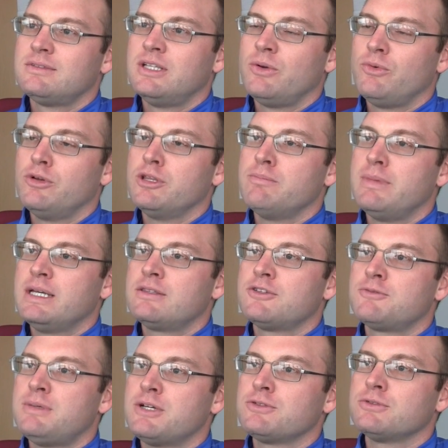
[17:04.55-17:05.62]
really make
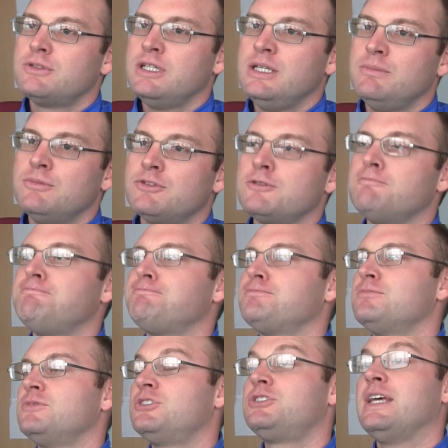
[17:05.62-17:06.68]
the special teams
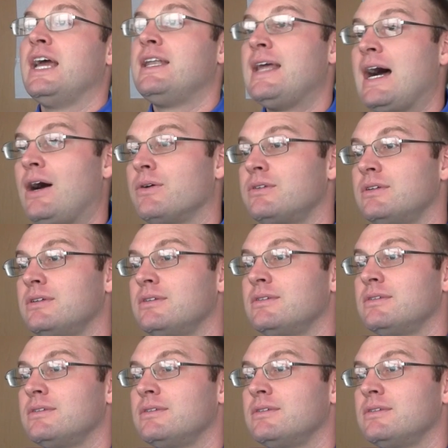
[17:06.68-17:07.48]
stand out.